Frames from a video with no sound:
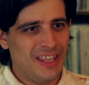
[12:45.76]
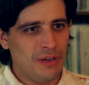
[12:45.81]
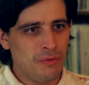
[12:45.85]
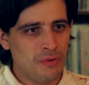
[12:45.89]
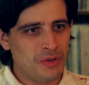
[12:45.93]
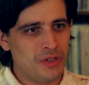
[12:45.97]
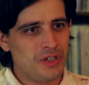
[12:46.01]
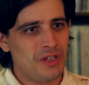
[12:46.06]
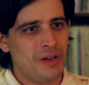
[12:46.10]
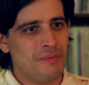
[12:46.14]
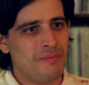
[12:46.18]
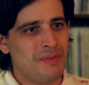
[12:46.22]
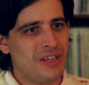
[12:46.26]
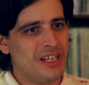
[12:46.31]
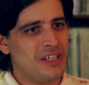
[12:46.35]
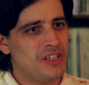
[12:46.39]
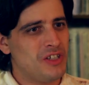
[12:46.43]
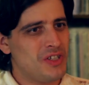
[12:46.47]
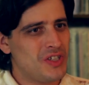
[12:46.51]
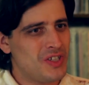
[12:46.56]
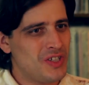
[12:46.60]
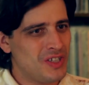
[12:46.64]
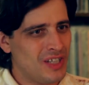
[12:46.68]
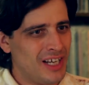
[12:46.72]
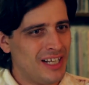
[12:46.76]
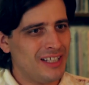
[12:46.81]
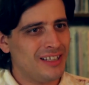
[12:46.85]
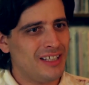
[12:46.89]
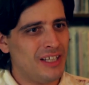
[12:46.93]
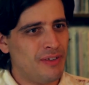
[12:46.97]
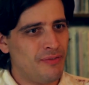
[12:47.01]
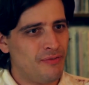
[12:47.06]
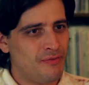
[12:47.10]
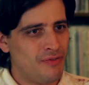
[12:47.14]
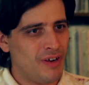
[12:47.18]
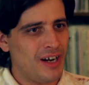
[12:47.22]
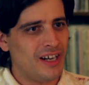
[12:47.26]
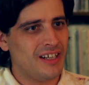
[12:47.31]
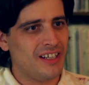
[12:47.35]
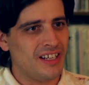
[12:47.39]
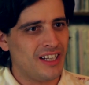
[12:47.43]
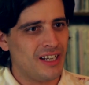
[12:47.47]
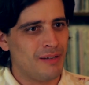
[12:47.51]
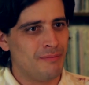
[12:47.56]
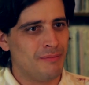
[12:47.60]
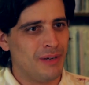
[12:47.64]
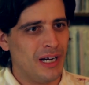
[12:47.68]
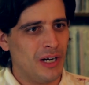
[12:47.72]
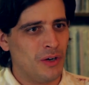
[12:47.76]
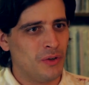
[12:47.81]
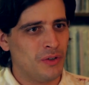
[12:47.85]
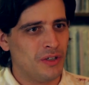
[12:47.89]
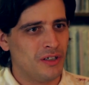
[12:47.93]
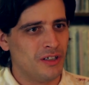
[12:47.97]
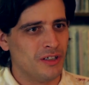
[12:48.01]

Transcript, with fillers: There was something just slightly frightening about